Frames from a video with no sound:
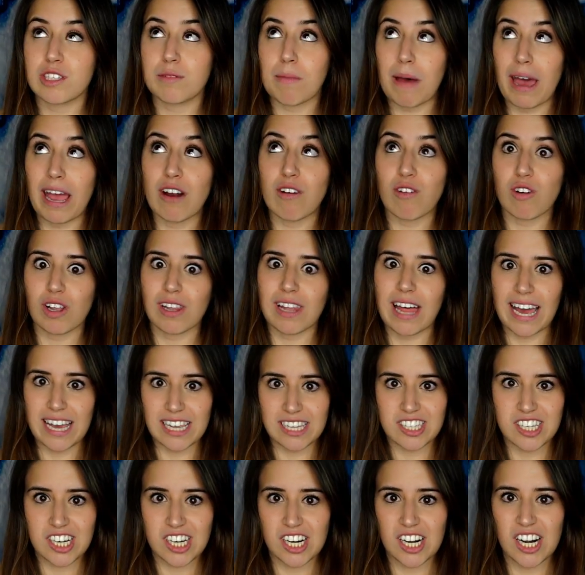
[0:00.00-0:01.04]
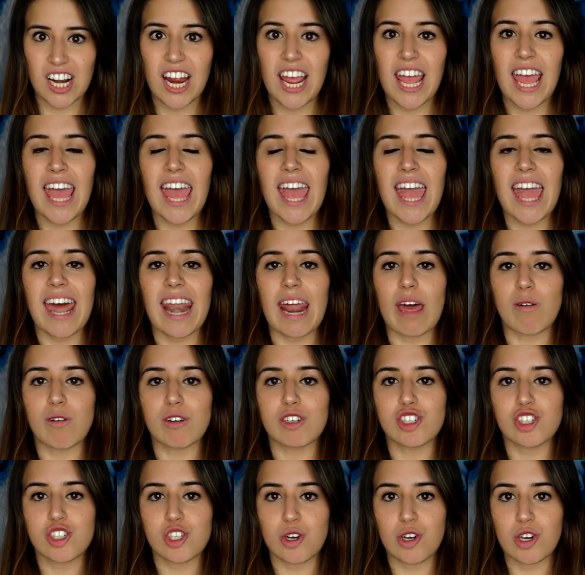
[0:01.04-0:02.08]
spiralizer and I
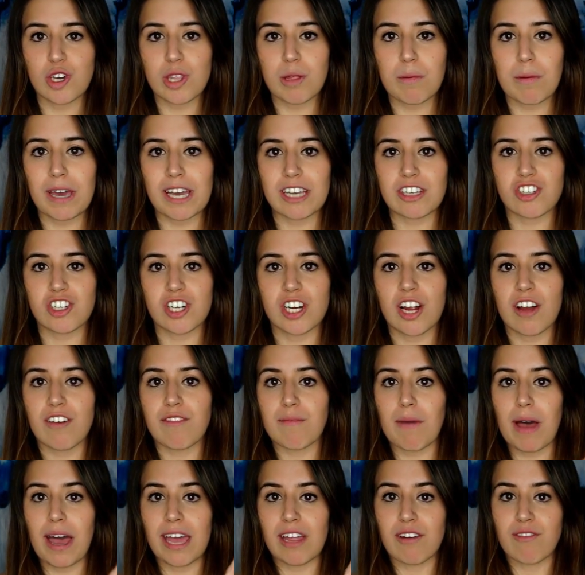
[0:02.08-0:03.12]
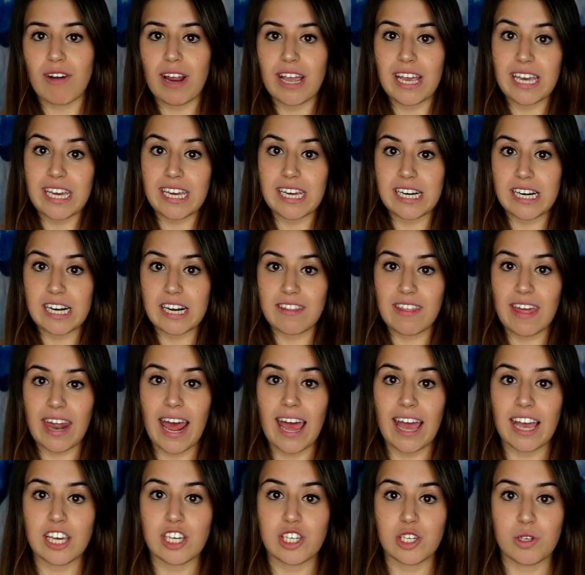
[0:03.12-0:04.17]
will show you the picture of mine right here that
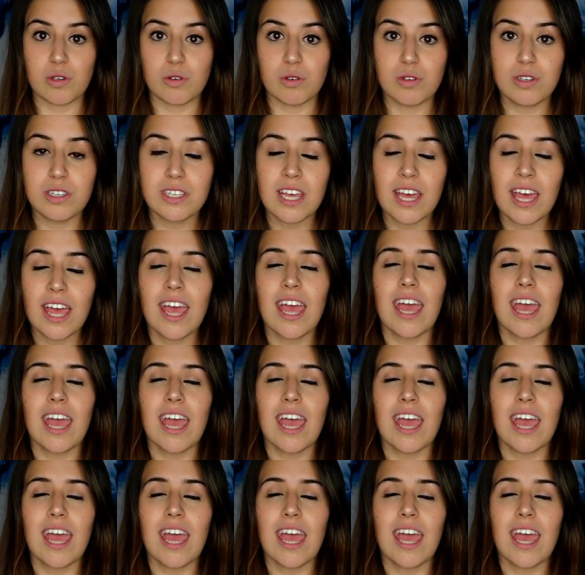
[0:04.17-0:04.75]
I use